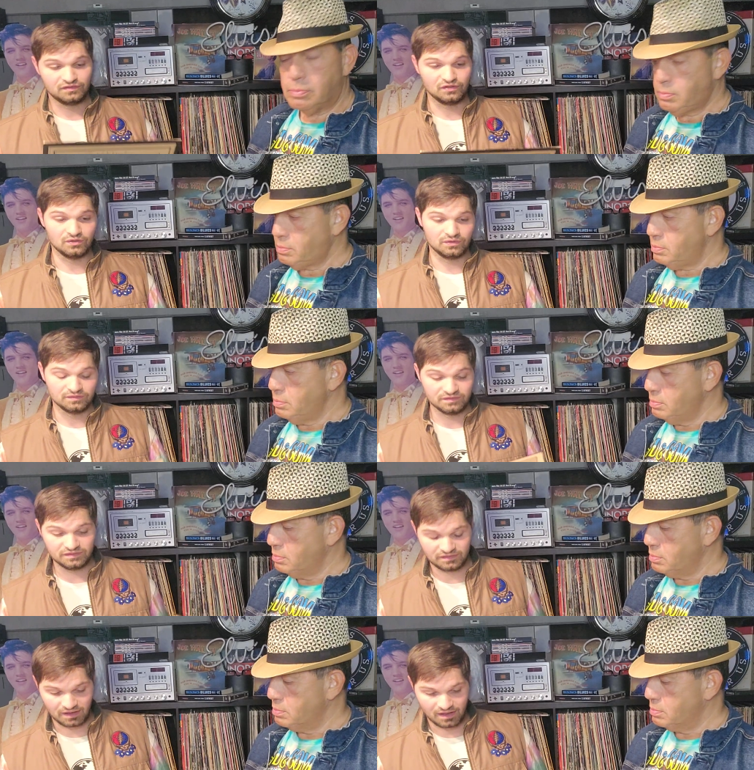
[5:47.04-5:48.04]

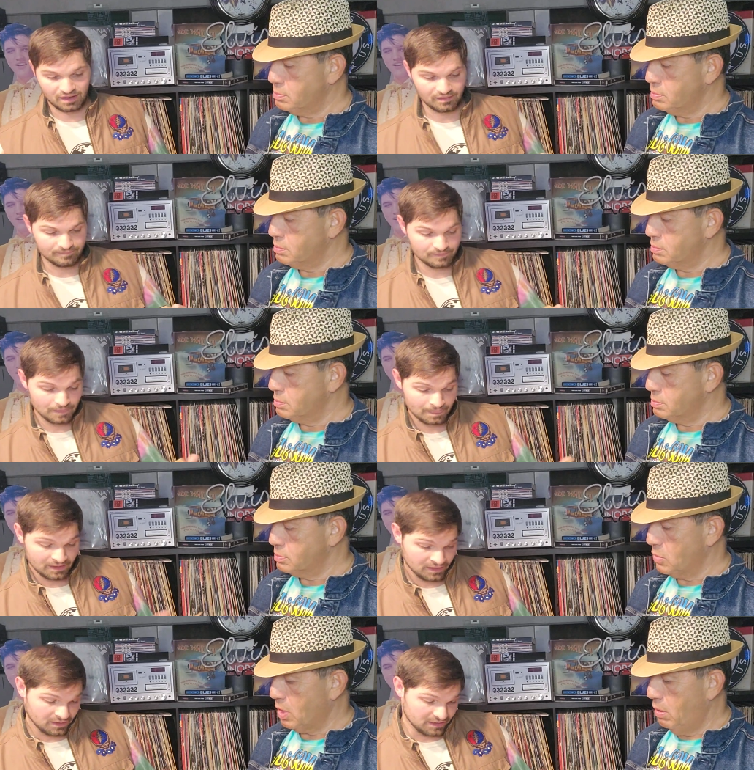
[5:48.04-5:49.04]
Speaker 1: tunes. Um,
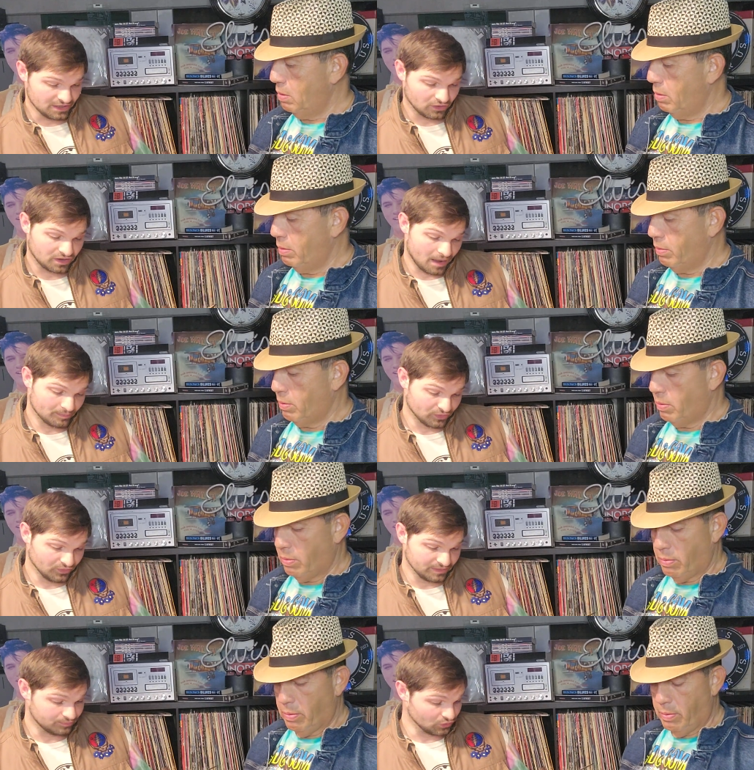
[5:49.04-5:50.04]
you know,
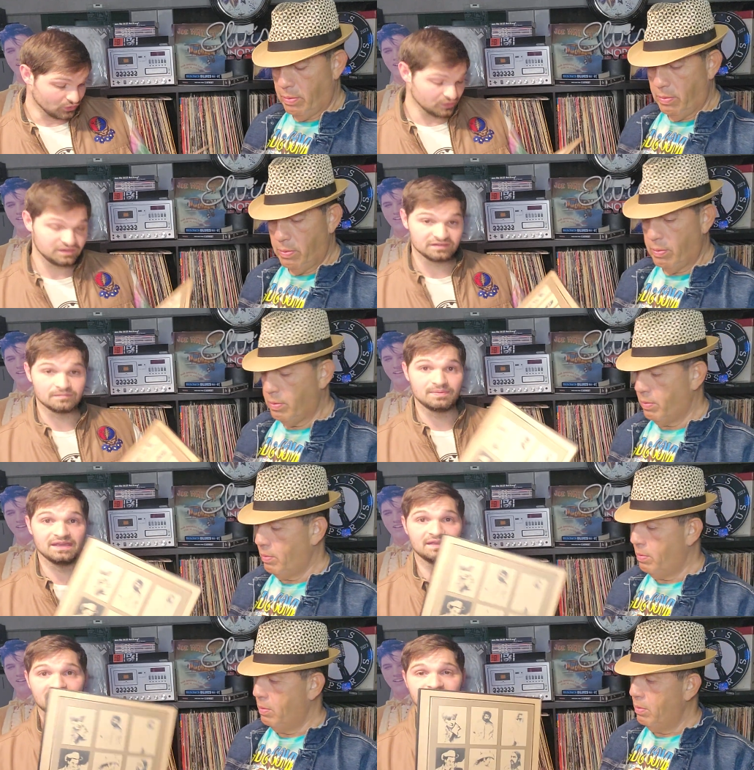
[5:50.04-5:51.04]
Cumberland Blues is a
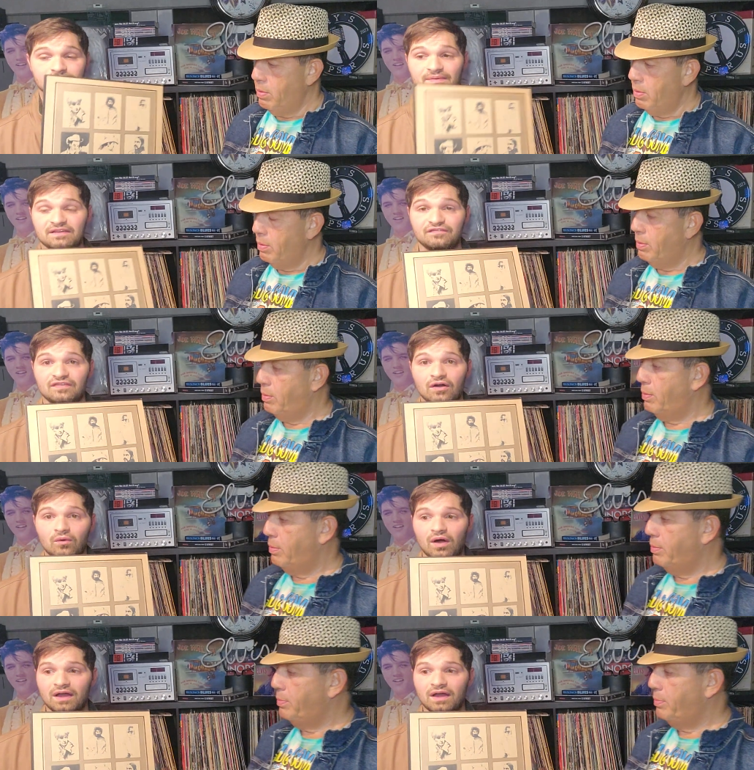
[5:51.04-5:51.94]
big is a big Phil